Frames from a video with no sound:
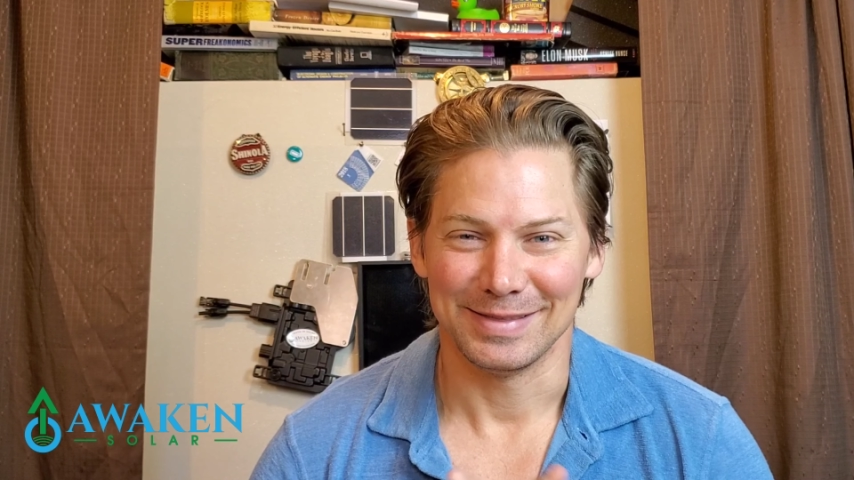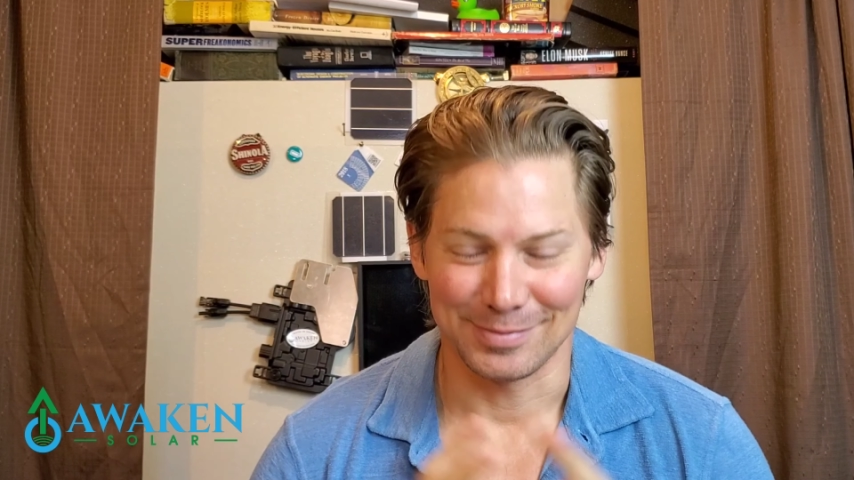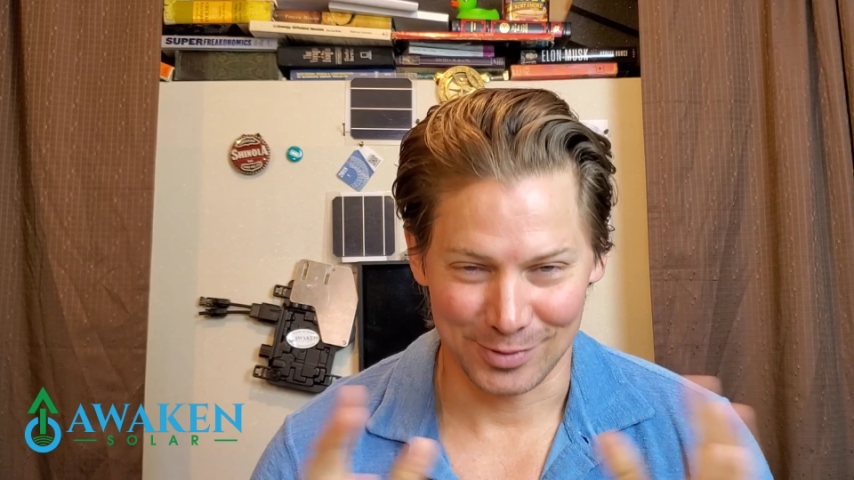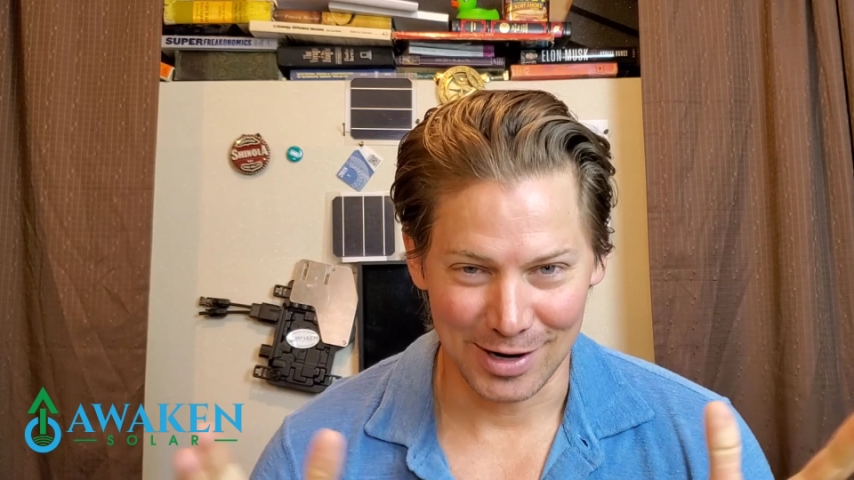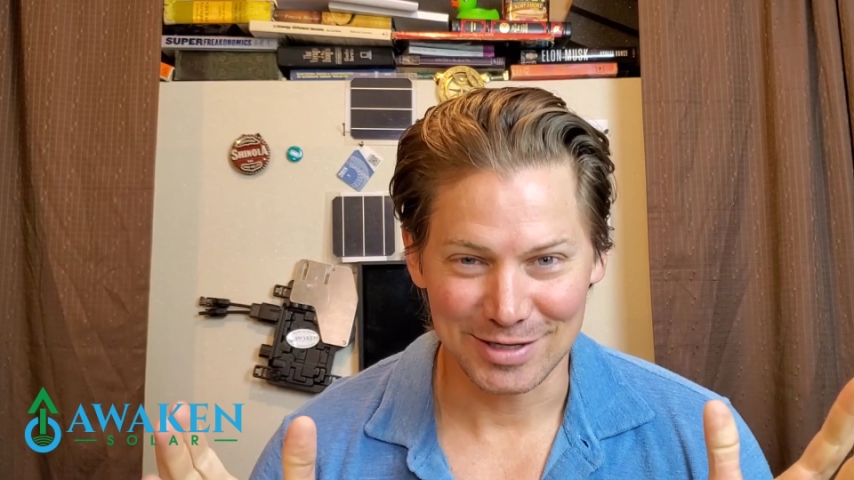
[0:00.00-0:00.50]

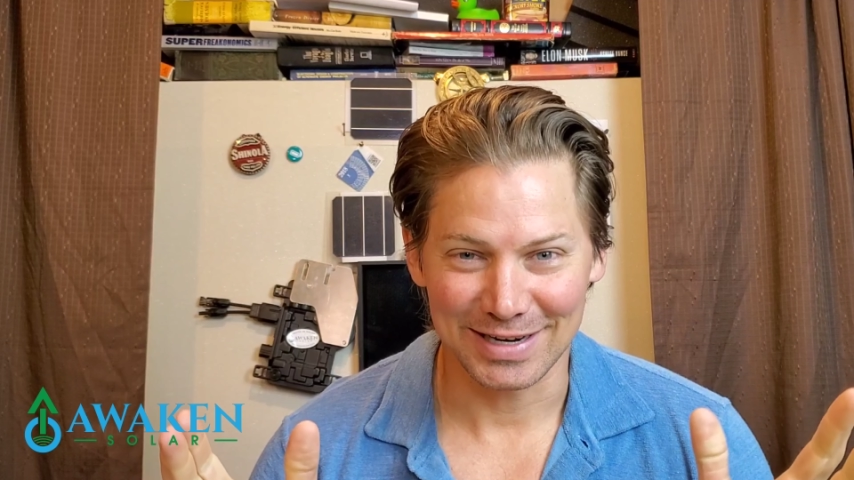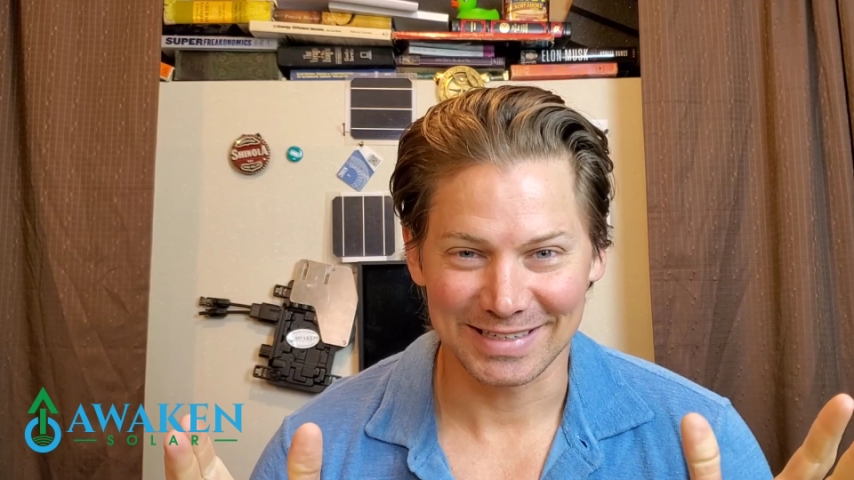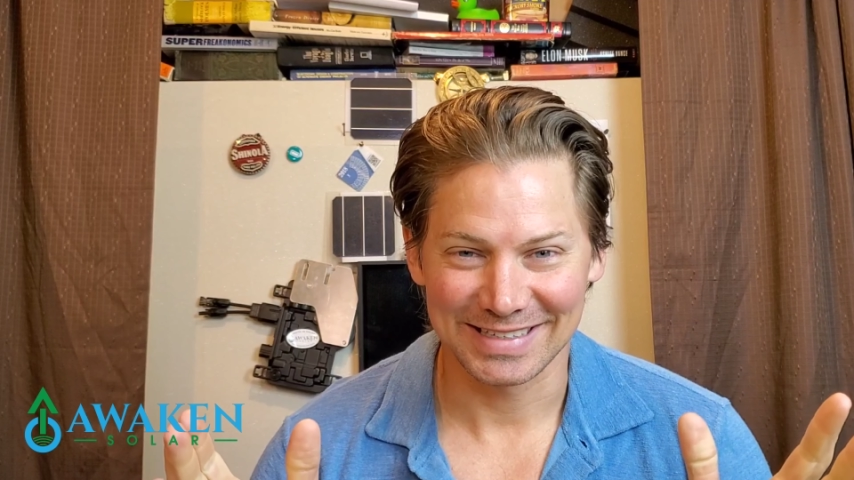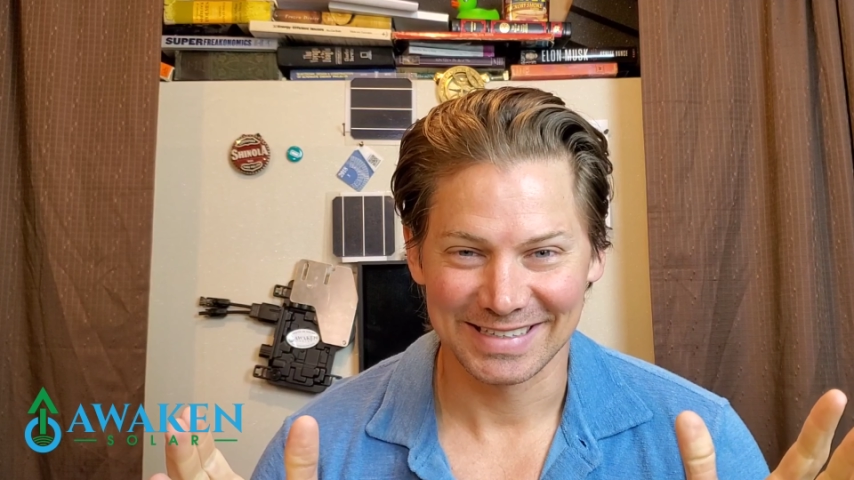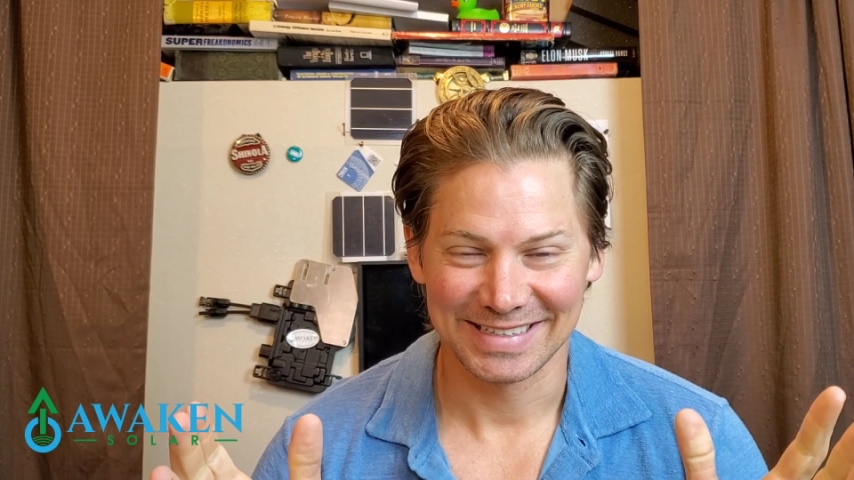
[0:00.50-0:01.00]
The
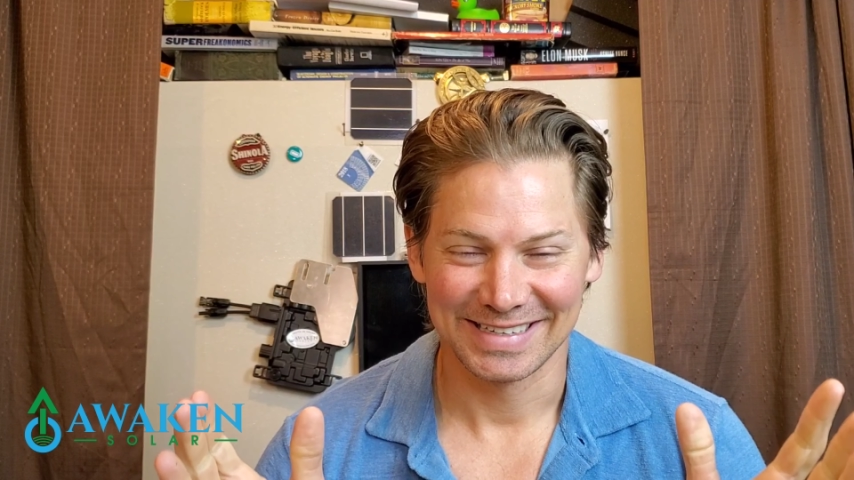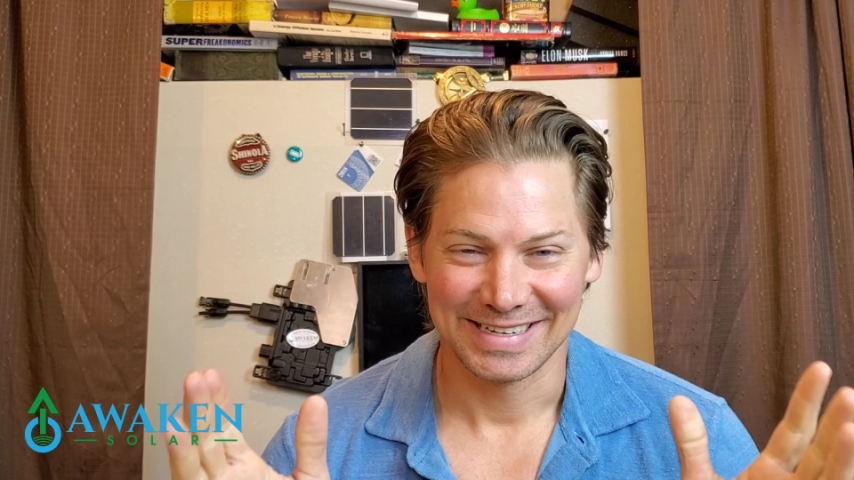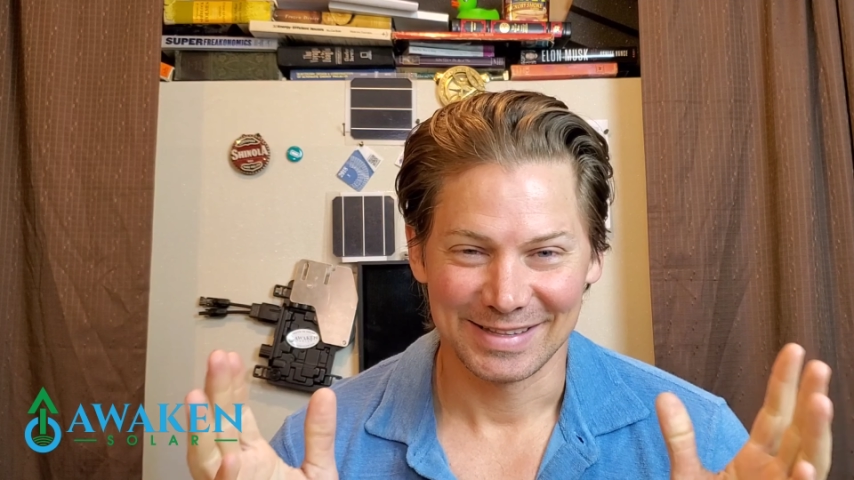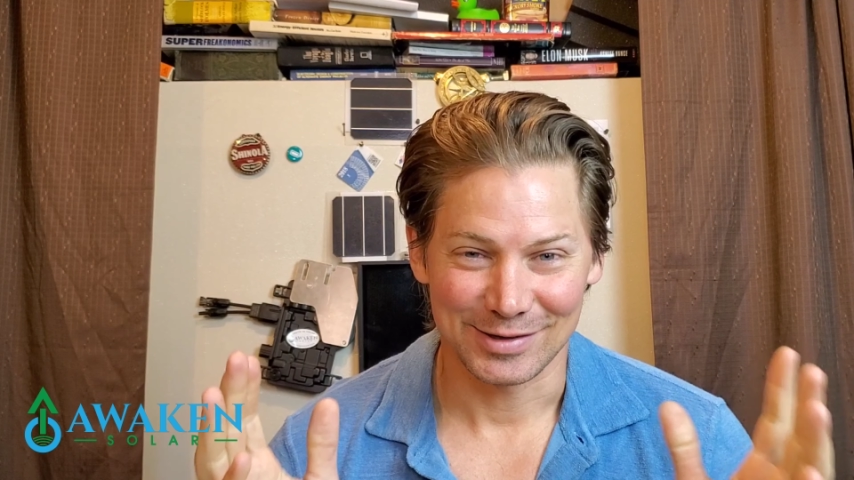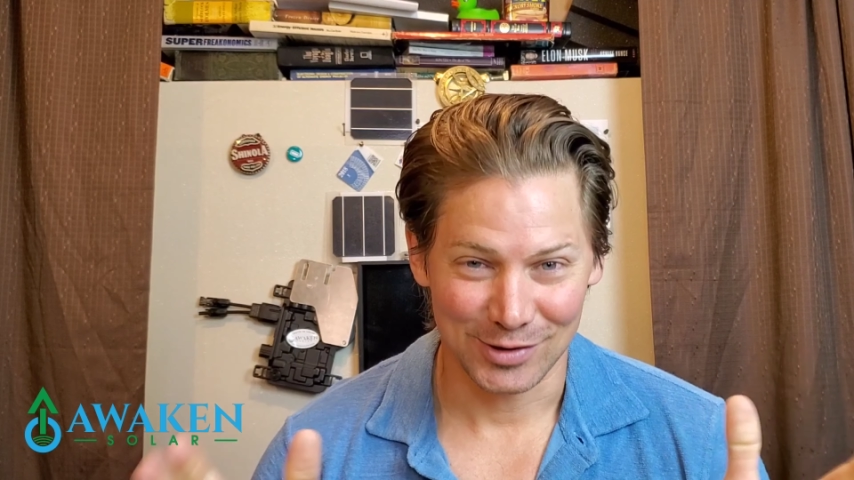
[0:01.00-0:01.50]
project,
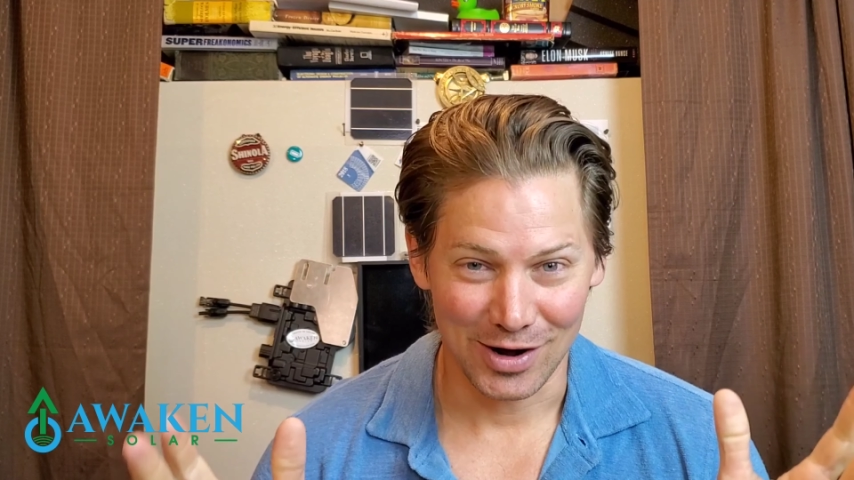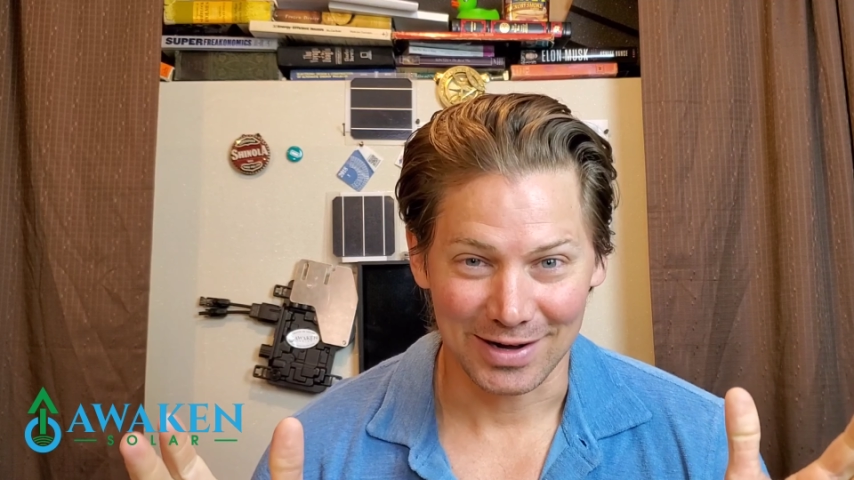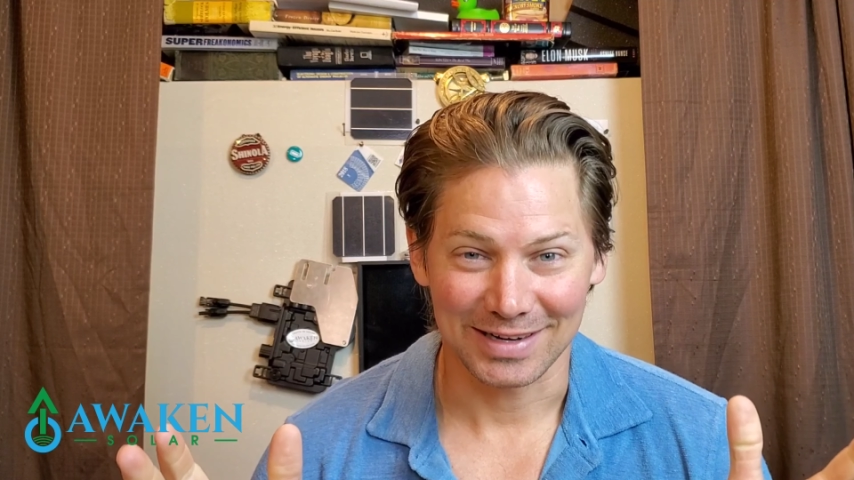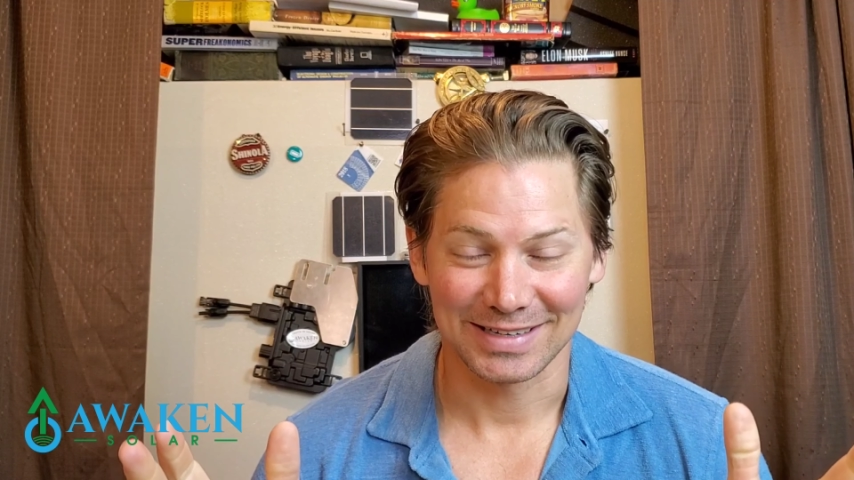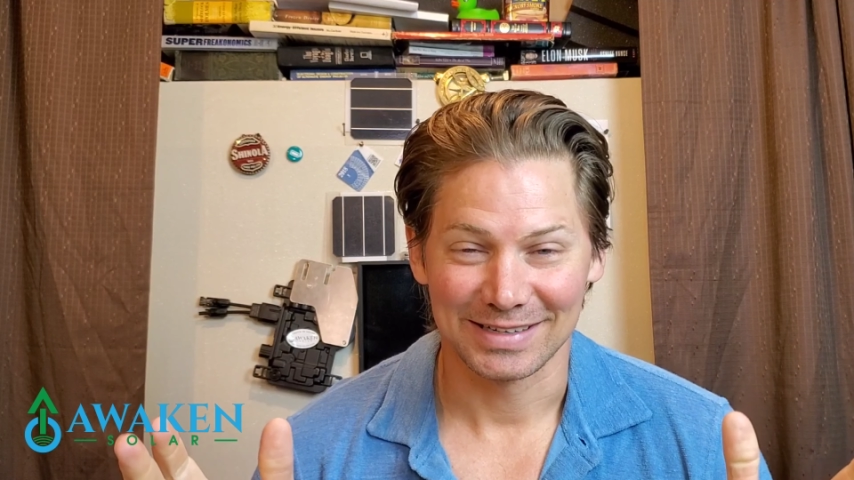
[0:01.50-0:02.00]
the truck